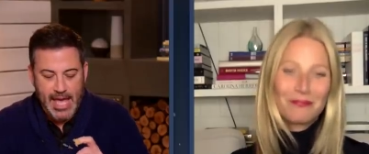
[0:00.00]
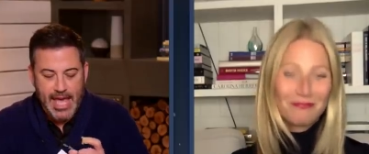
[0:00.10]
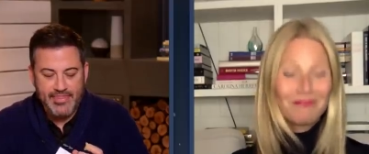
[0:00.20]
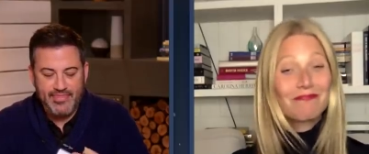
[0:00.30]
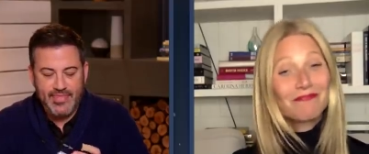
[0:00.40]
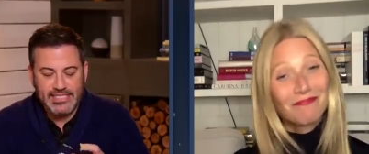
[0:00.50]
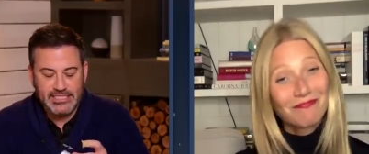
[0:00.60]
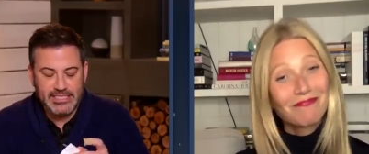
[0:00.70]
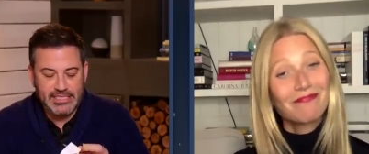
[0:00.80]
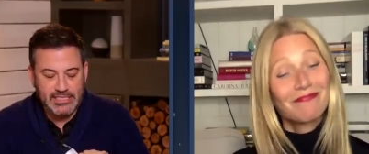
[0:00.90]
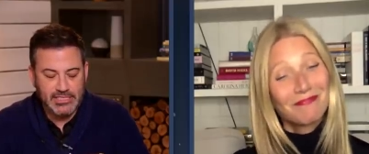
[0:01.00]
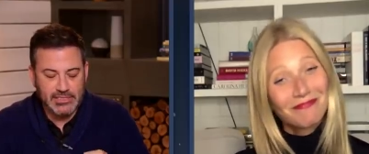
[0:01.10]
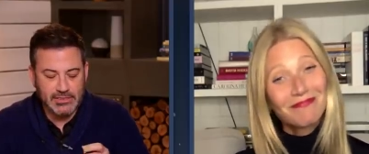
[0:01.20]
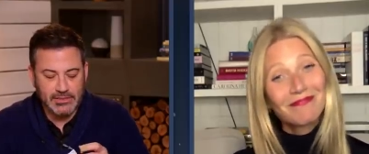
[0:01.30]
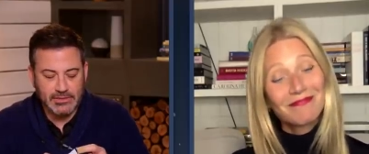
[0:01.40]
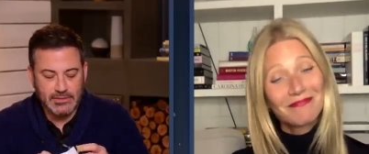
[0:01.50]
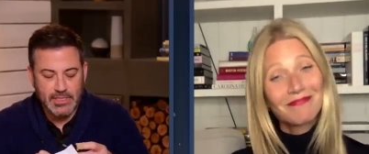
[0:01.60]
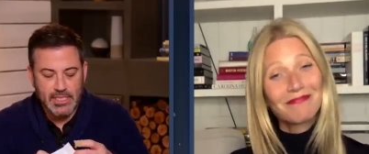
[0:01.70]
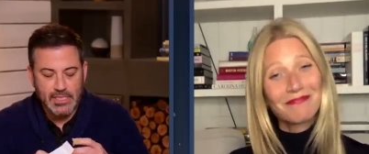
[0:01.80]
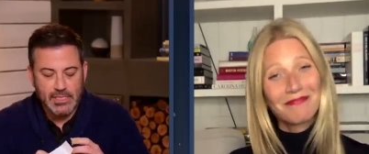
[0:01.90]
Speaker 1: And this is,
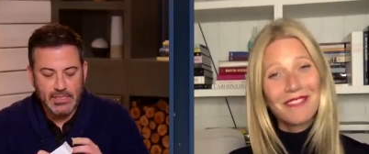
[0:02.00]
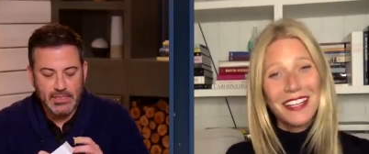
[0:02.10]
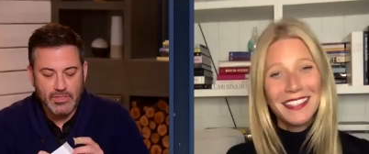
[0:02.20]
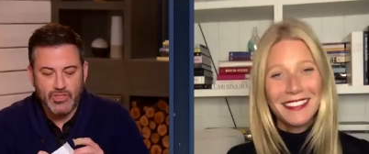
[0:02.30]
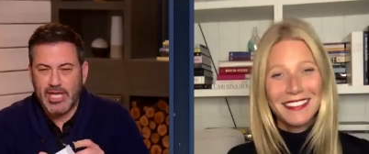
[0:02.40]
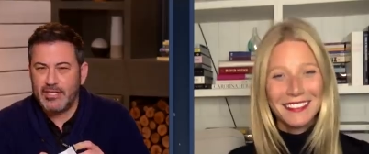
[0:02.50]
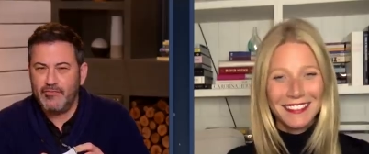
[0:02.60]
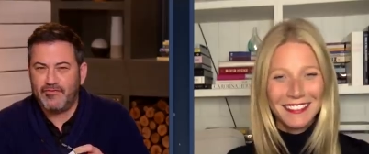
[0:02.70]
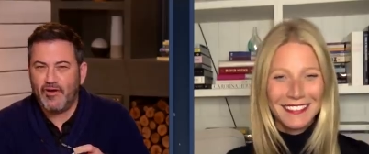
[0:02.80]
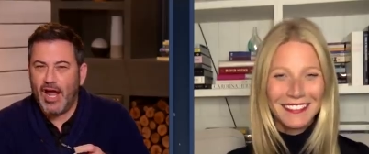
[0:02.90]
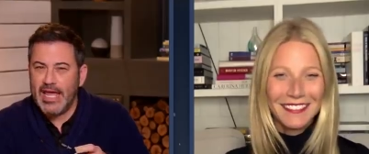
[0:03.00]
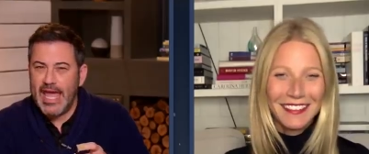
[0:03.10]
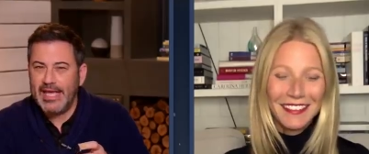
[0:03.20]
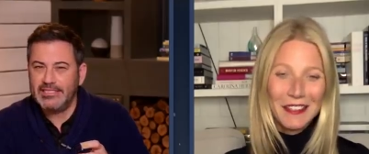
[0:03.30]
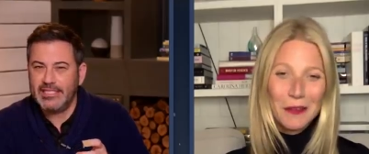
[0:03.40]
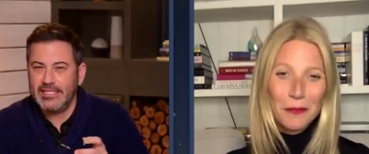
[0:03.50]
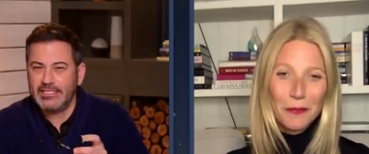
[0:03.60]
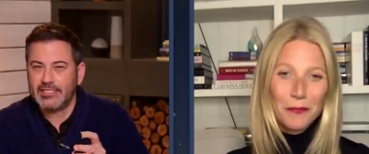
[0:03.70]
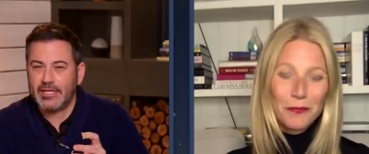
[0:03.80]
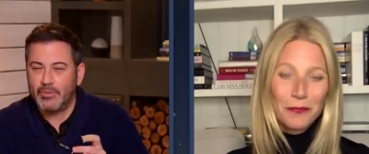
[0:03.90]
can you fry eggs in
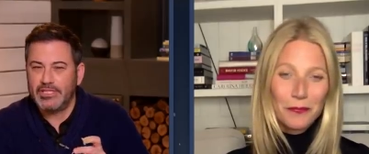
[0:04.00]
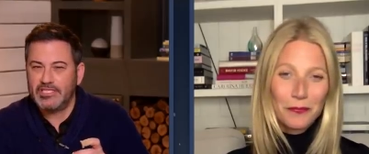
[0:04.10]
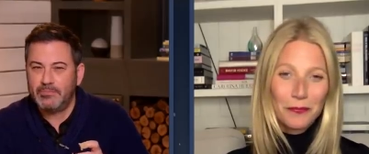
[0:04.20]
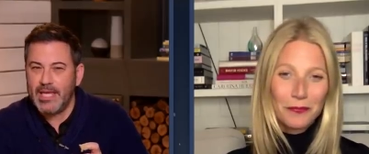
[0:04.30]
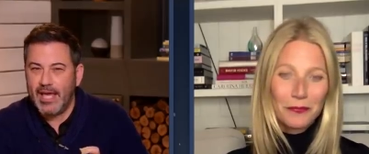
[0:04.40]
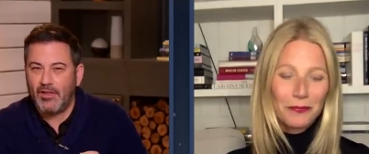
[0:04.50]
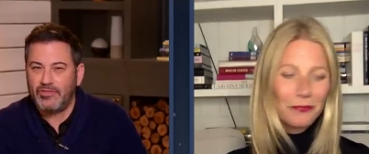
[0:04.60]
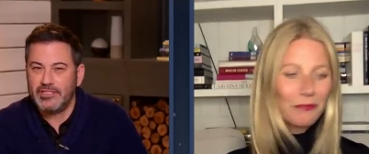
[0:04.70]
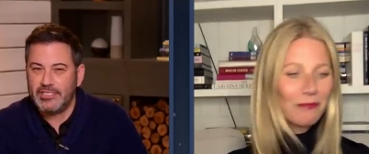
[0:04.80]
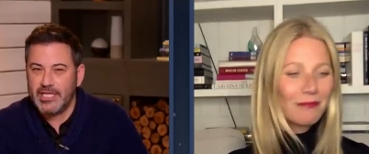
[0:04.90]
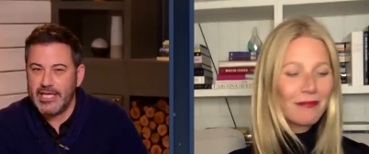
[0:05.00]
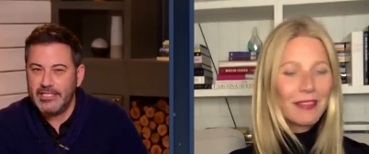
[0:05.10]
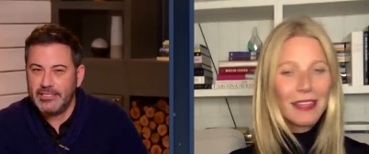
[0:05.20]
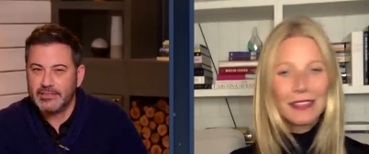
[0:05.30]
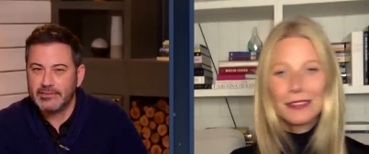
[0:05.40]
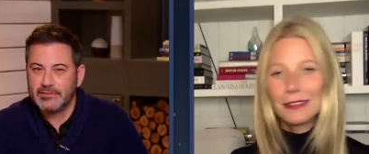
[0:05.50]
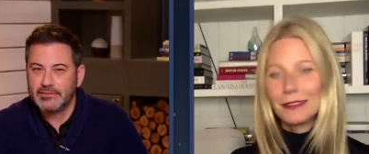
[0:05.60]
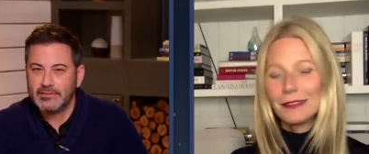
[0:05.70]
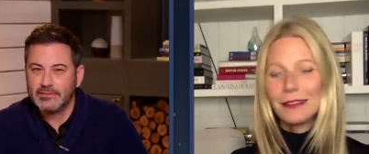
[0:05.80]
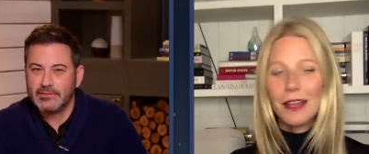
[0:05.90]
this? Like, would this be healthy to eat?
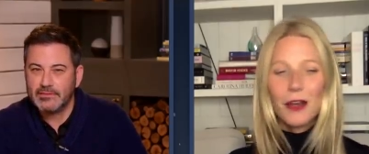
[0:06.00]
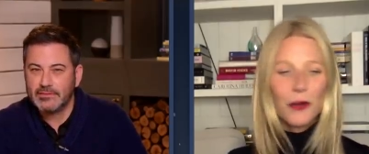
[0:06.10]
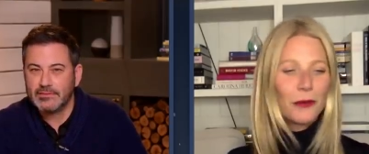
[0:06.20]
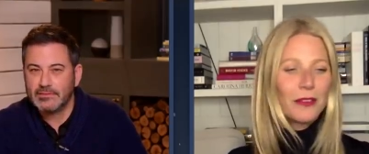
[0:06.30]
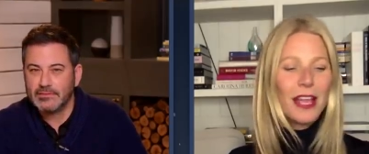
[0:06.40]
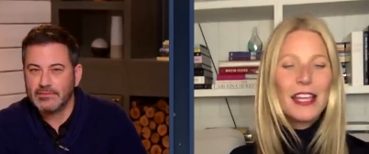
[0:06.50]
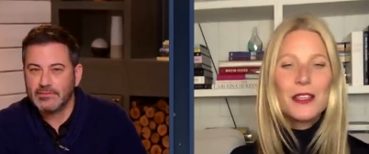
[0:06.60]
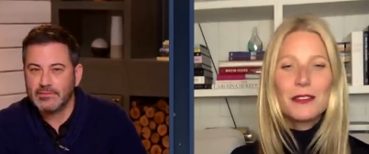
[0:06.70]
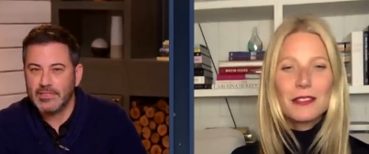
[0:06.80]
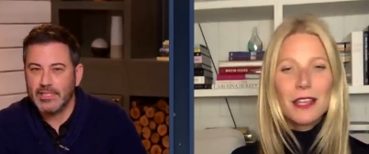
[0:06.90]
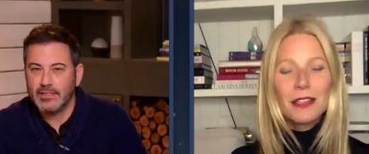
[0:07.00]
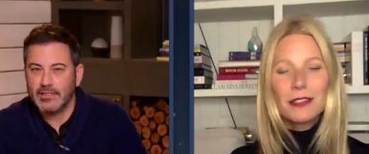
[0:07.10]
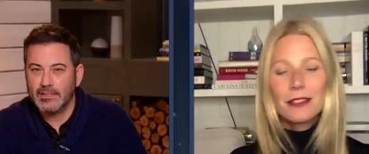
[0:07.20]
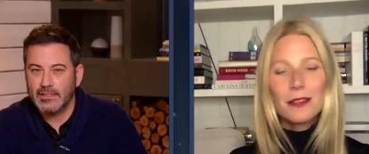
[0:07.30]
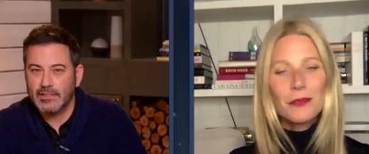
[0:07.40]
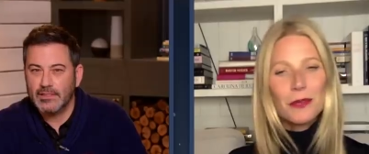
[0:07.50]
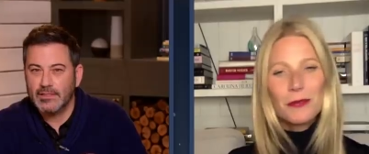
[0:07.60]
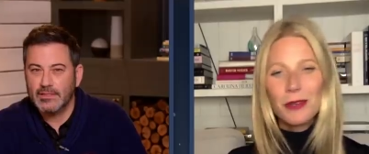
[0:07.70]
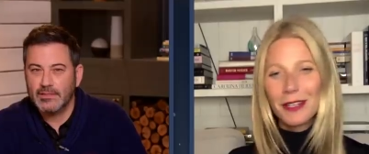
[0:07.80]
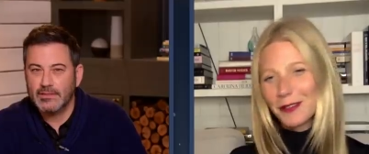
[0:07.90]
Speaker 2: No. And it's, it's you wouldn't
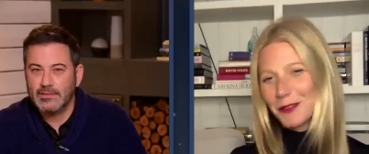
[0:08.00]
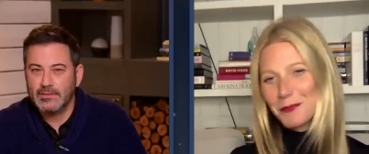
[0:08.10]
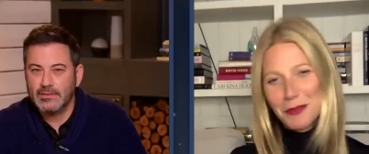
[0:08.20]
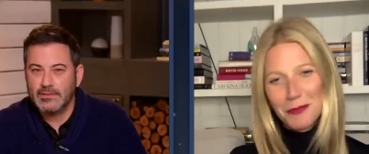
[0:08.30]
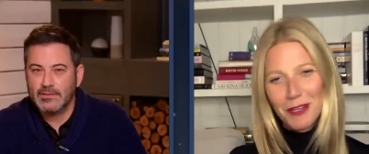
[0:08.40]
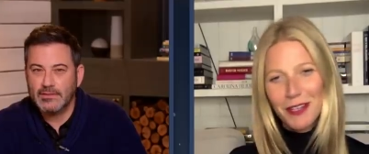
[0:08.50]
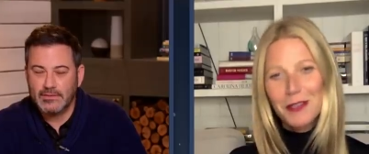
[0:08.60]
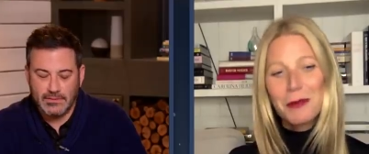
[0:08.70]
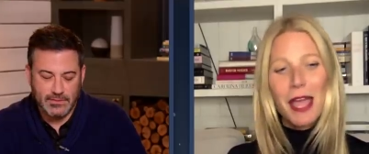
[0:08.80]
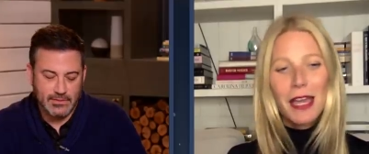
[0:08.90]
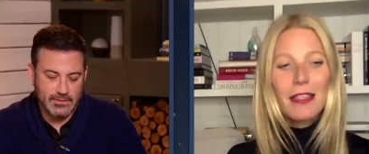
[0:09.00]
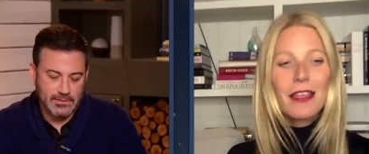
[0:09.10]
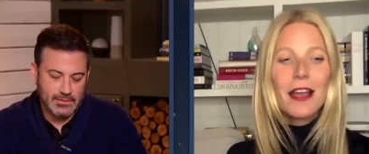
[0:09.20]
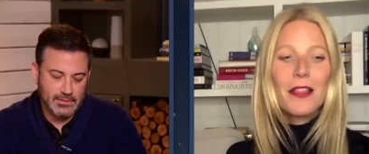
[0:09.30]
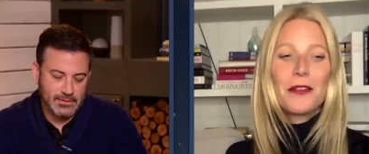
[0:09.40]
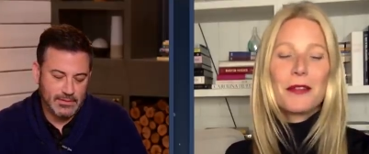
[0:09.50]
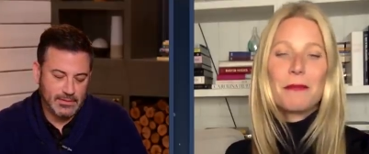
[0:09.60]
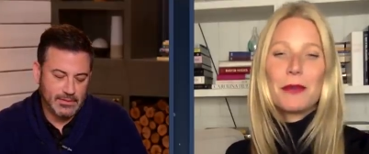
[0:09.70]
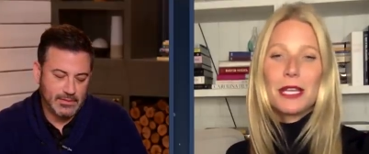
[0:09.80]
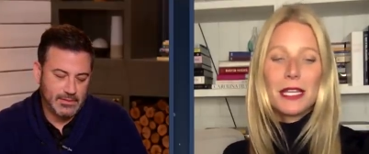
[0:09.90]
want to, you wouldn't want to do anything other than
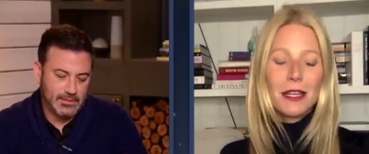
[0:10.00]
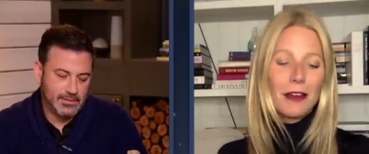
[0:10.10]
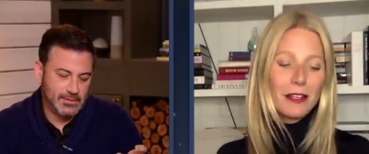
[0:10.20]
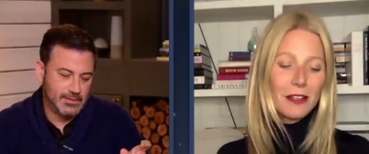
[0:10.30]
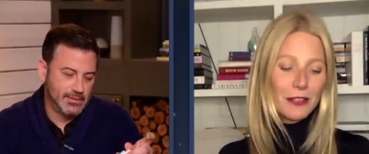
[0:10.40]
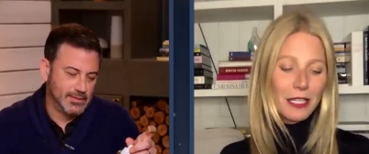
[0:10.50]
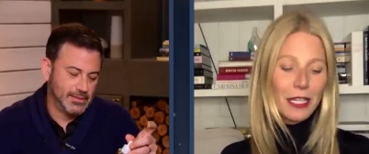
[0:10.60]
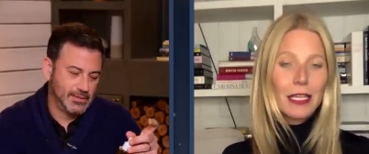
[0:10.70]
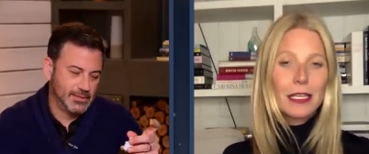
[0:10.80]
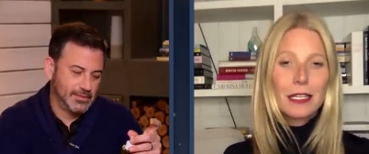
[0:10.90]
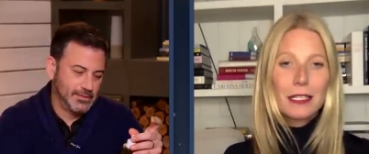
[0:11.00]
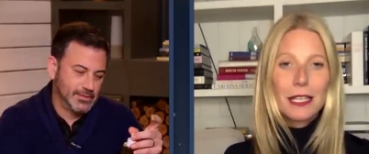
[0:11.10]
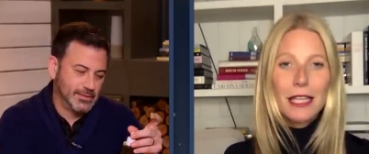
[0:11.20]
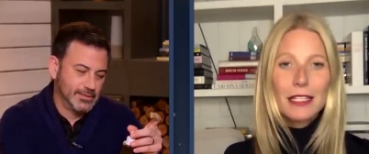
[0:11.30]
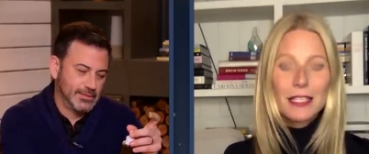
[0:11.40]
put it on your skin because it has